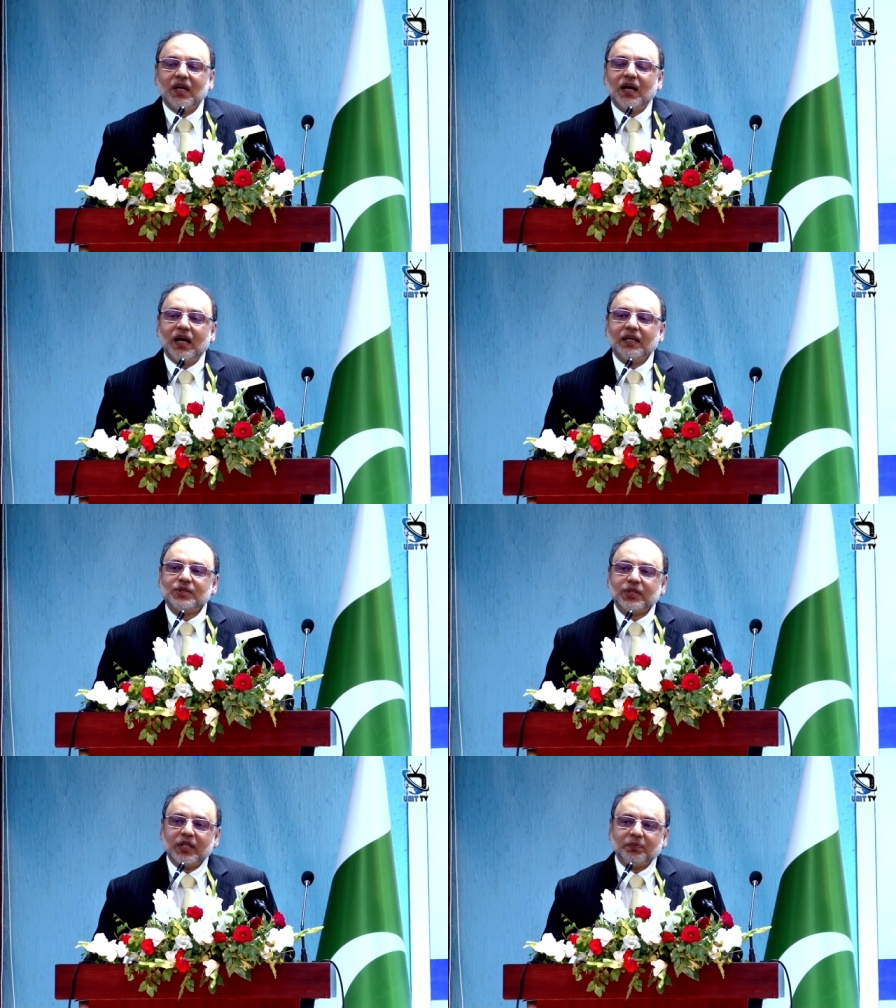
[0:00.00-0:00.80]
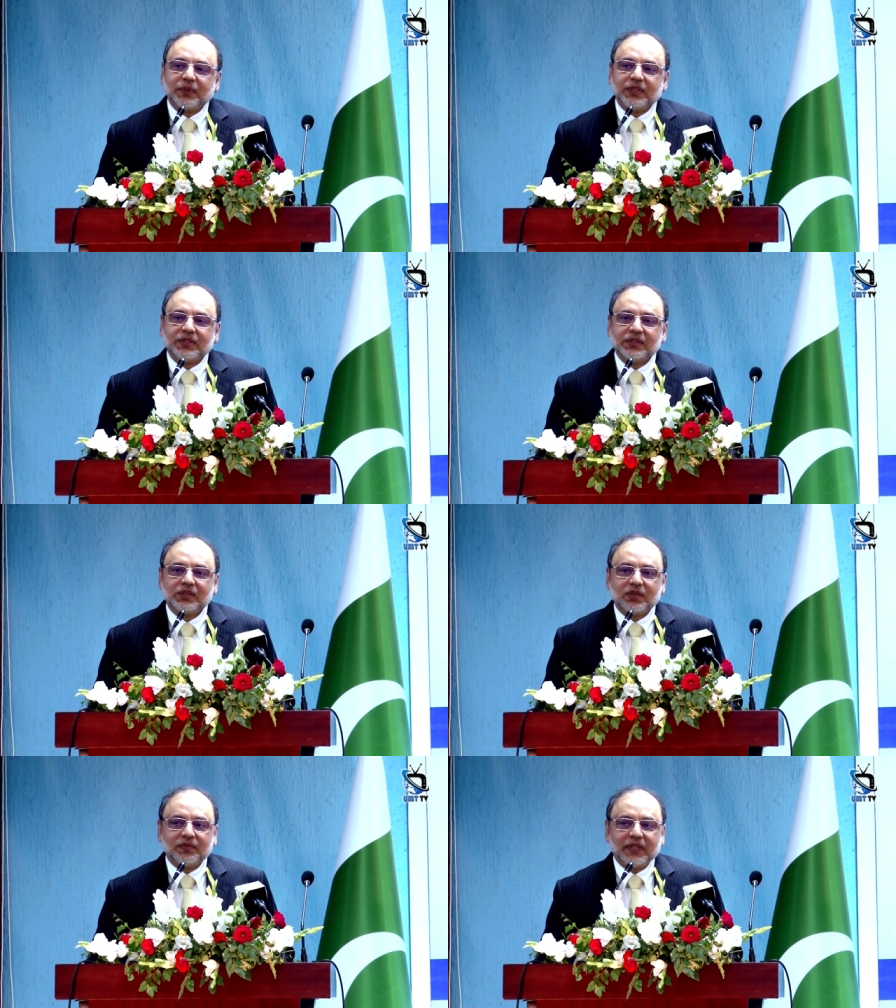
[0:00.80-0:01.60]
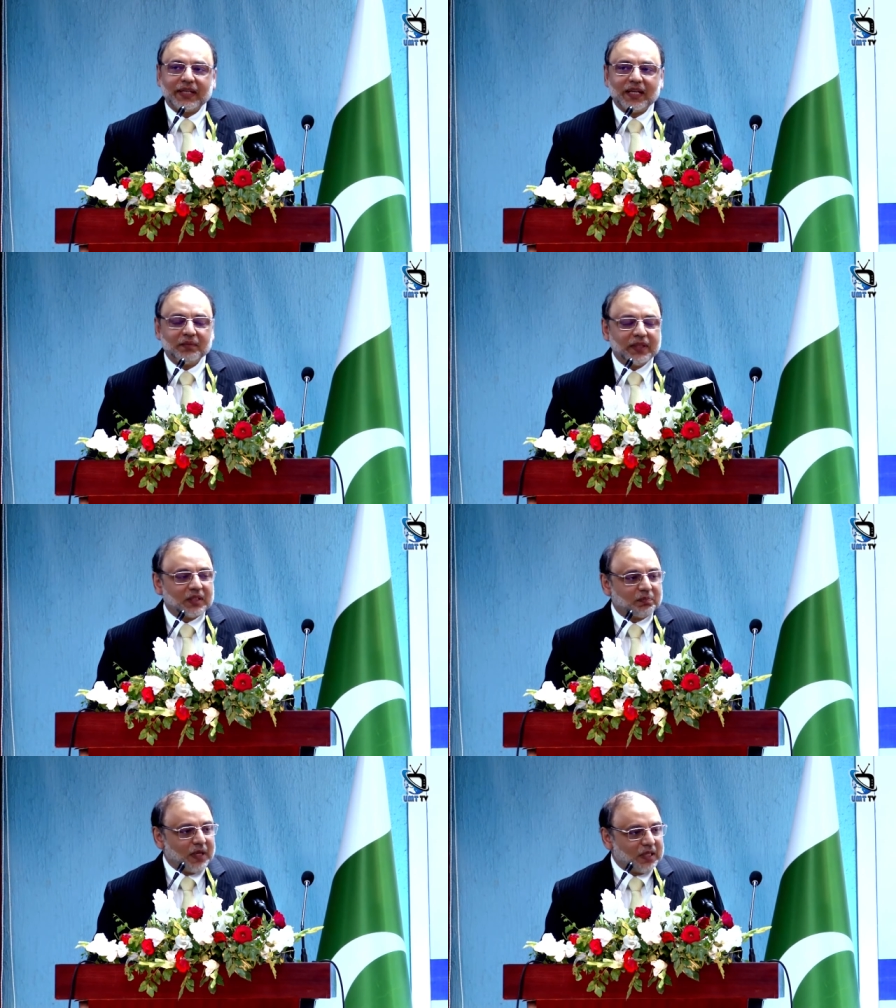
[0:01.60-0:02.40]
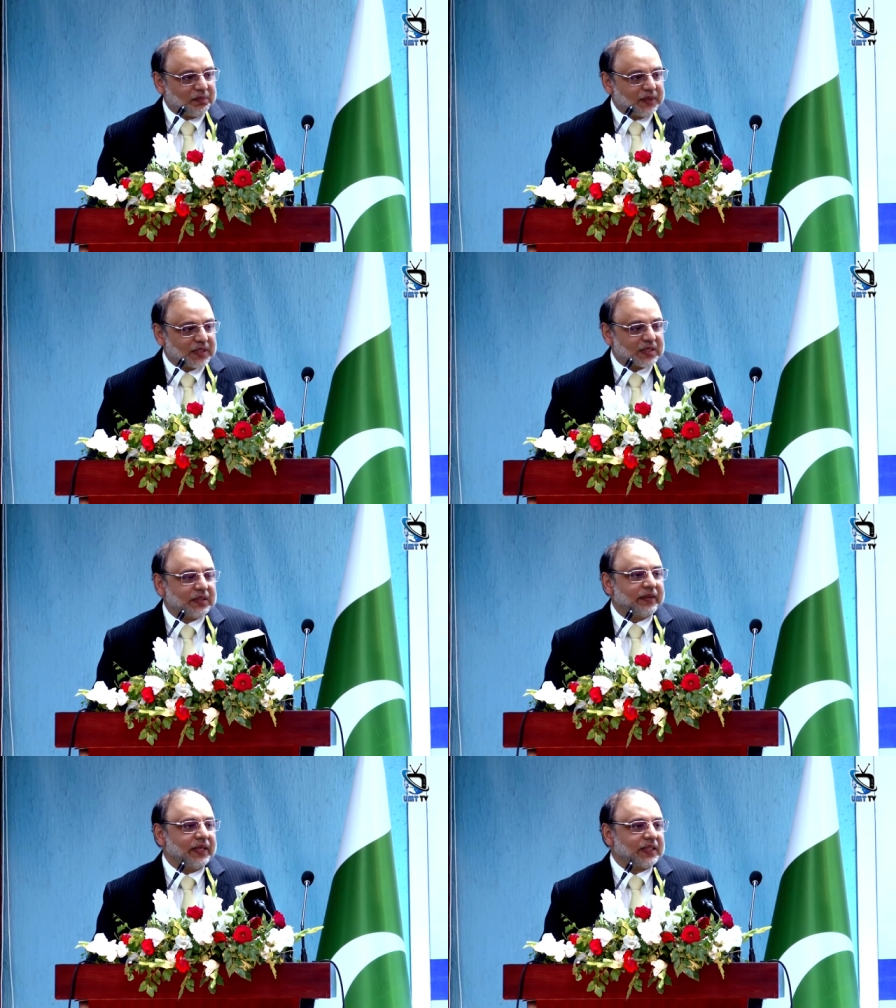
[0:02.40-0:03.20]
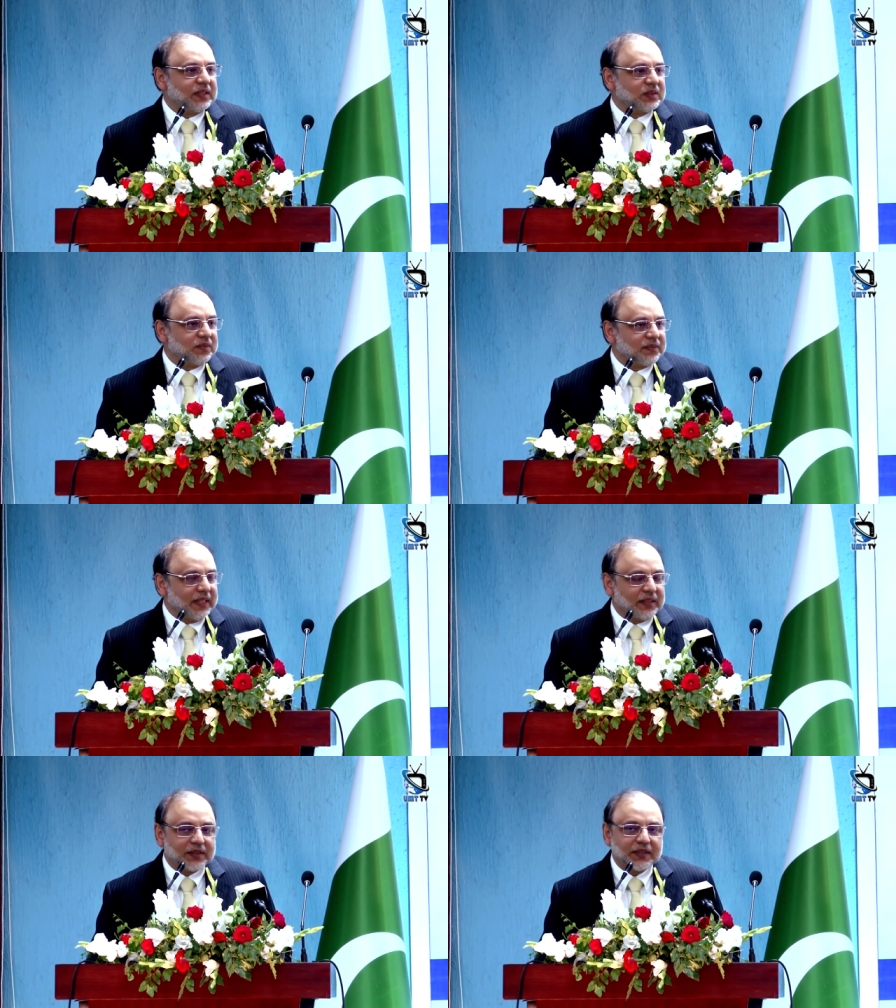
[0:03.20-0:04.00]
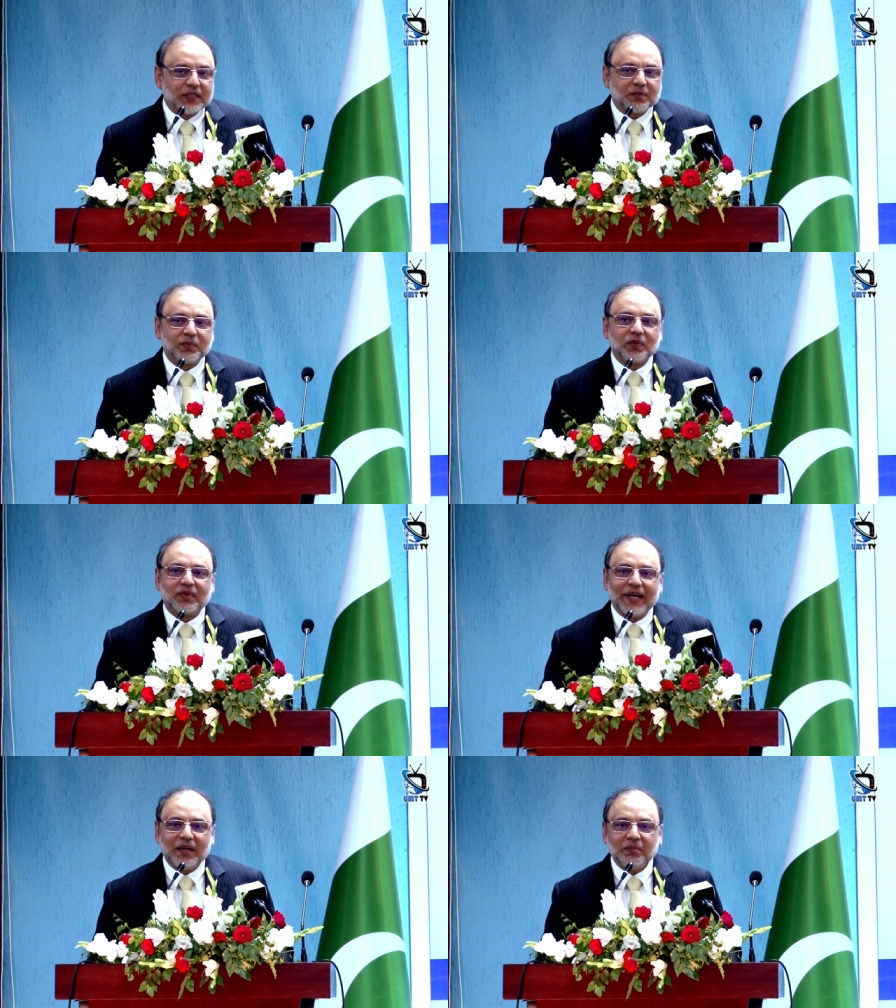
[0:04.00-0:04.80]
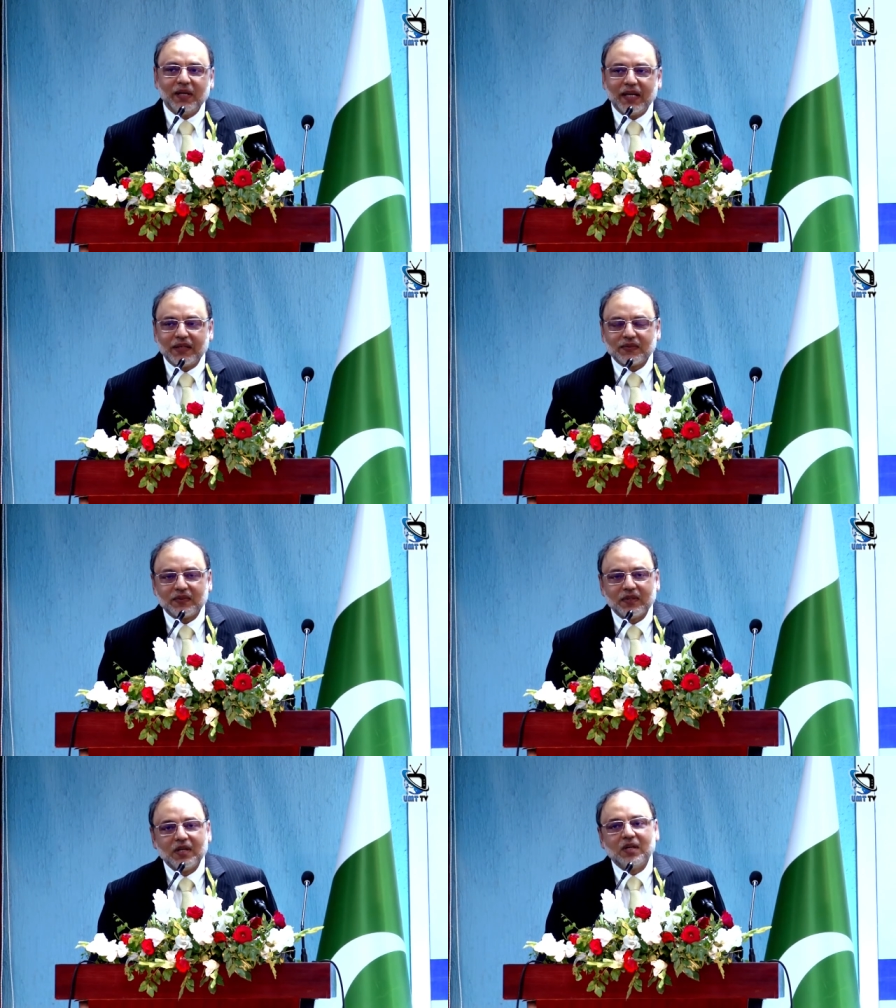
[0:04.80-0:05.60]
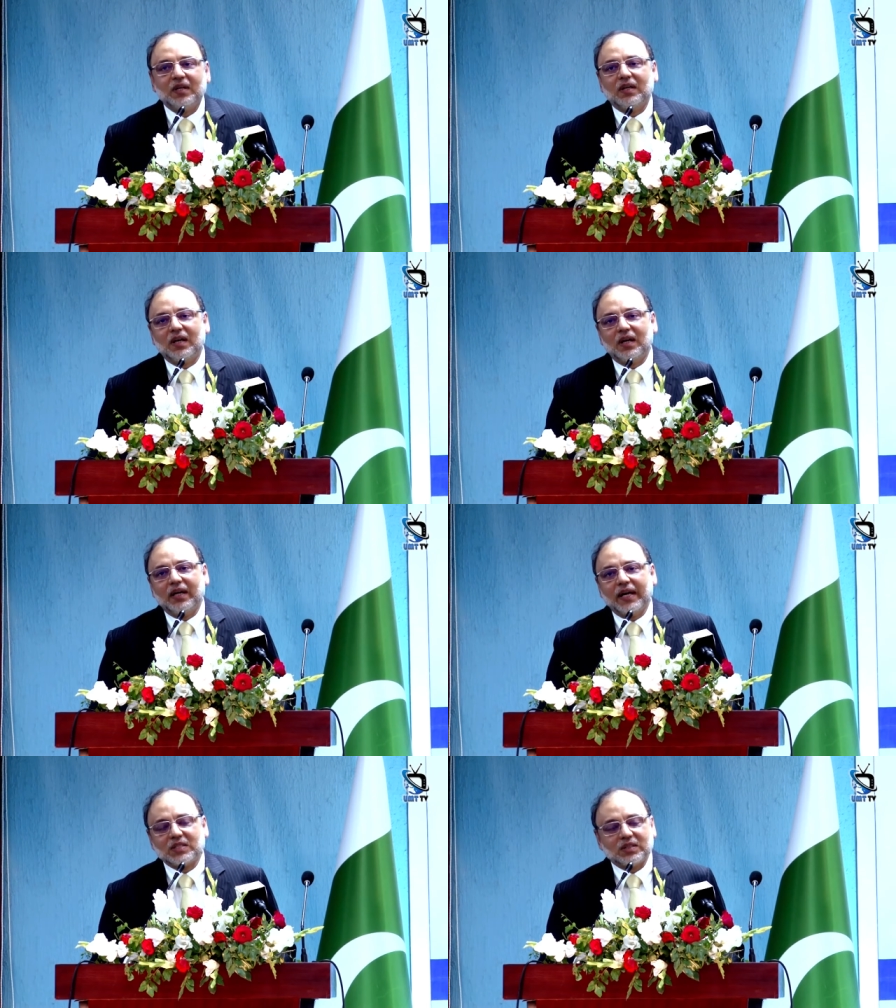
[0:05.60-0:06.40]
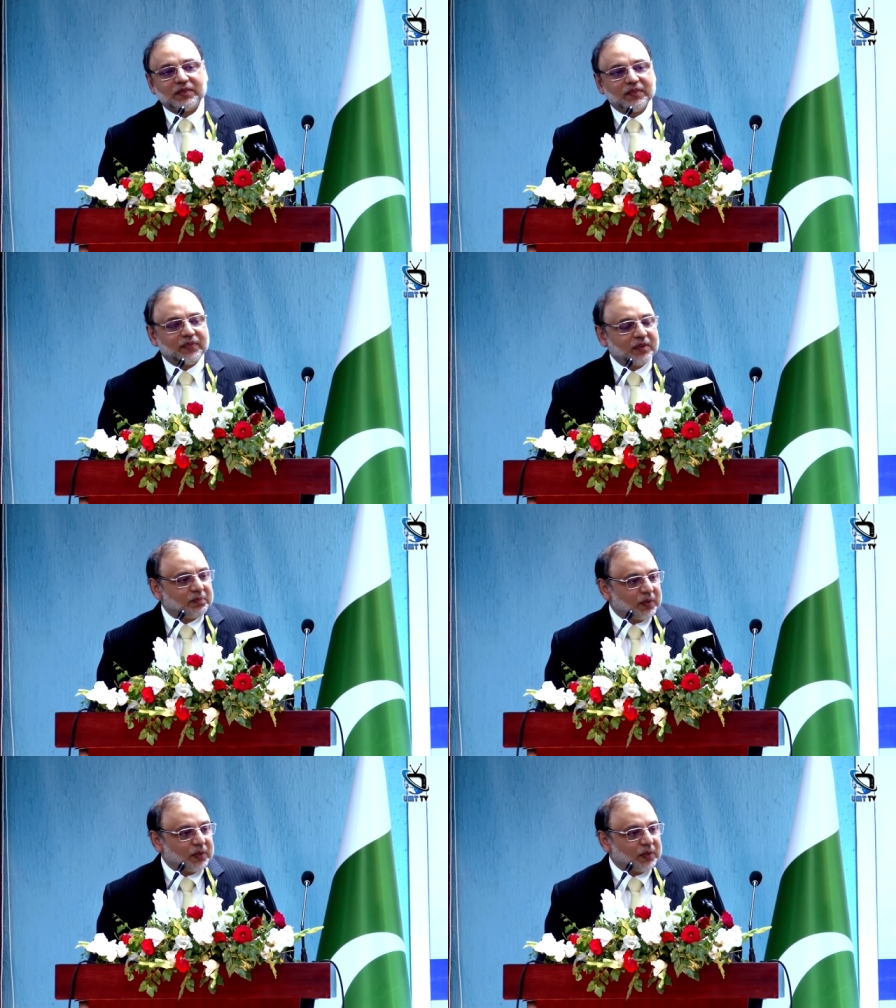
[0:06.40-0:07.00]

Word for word: uh, chairpersons of the academic departments, directors of centers, program heads, uh, heads of different